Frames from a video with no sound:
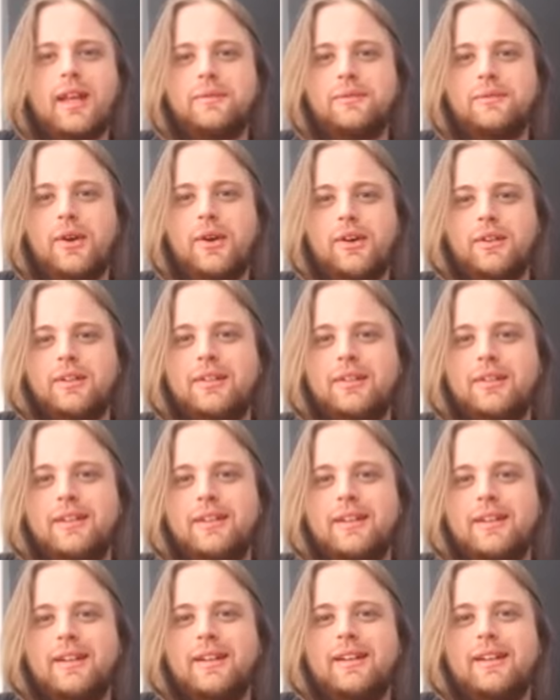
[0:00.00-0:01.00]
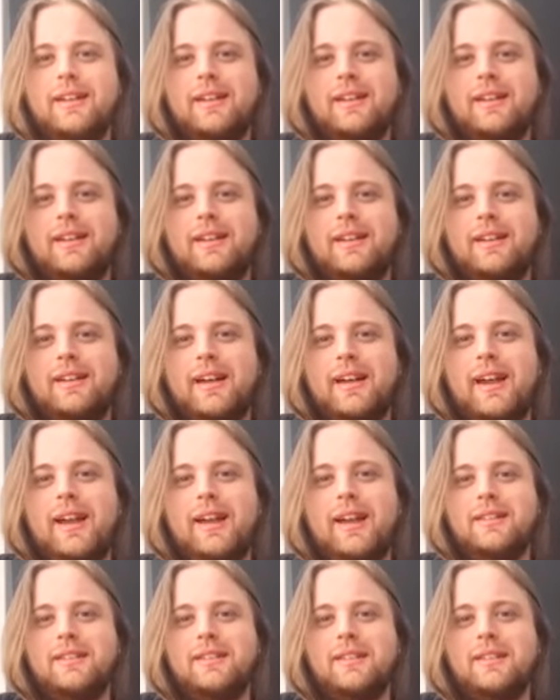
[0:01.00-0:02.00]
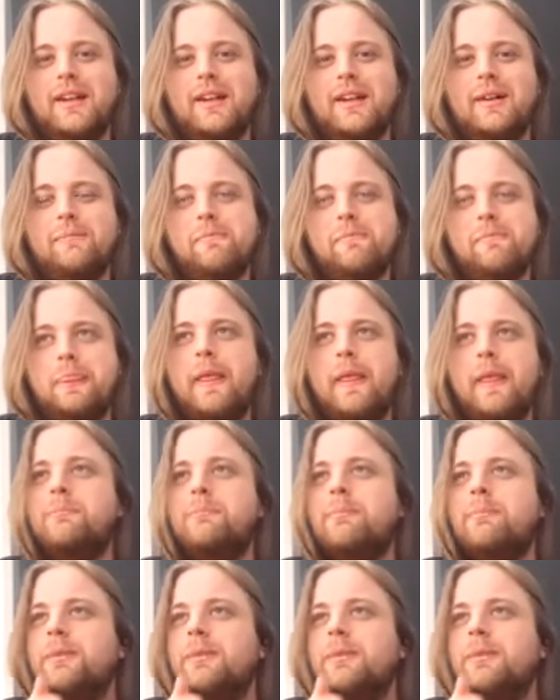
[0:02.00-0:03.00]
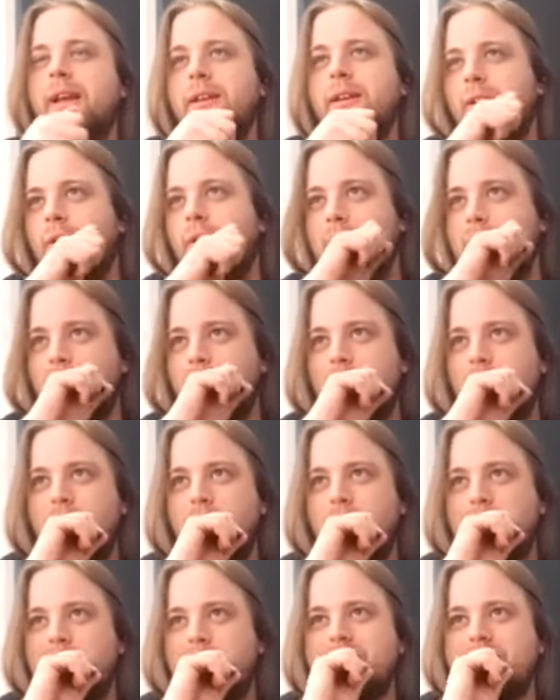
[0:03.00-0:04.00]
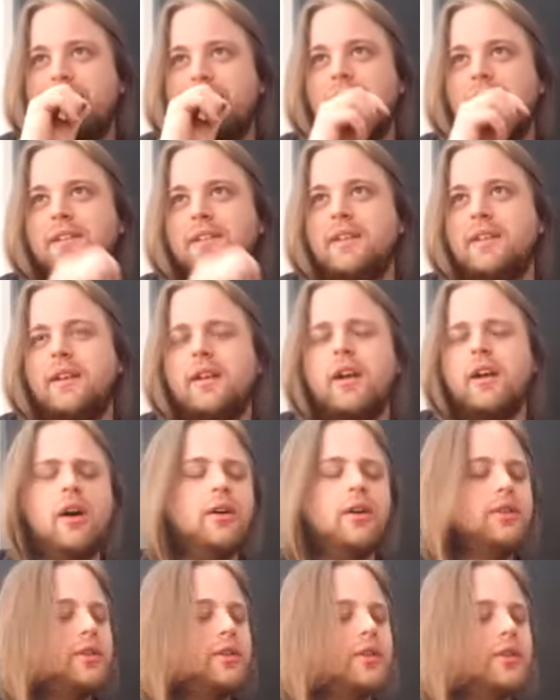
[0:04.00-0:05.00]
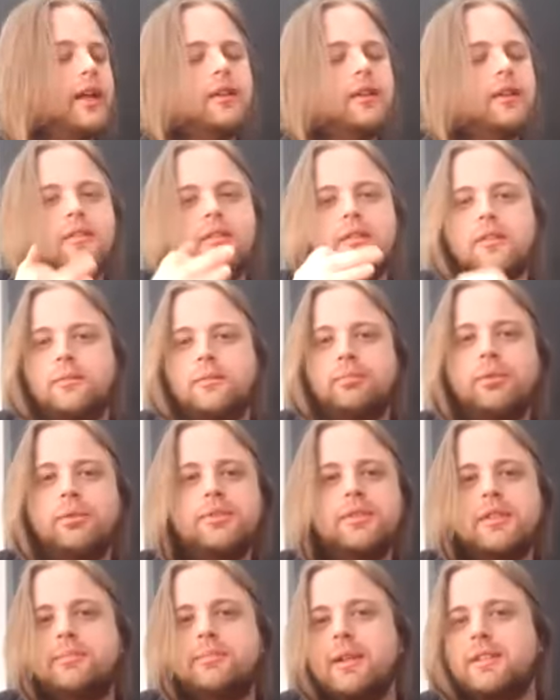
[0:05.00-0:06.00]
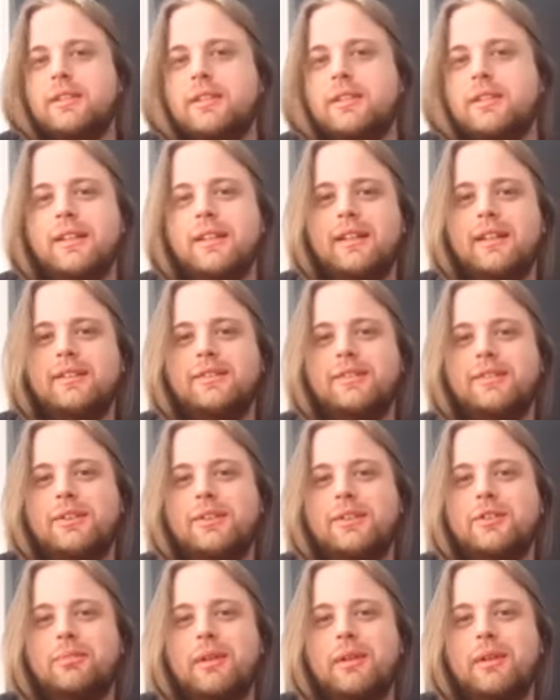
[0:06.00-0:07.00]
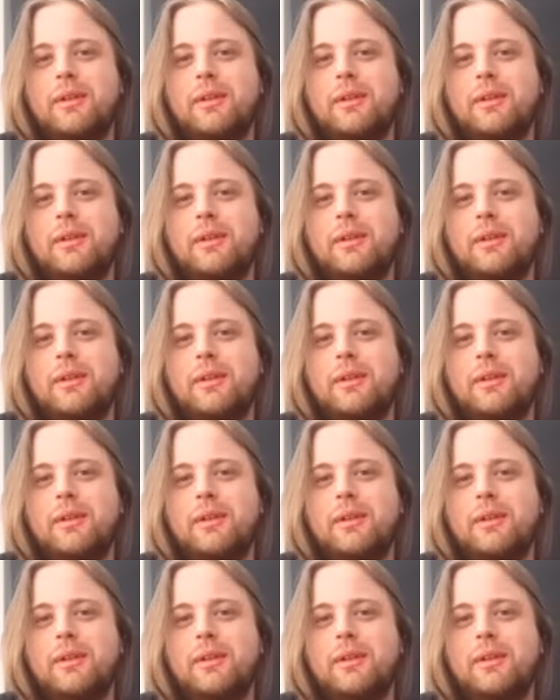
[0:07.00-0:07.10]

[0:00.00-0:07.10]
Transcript: and rock, and like people will always be saying things like, blues is Mixolydian, so you just play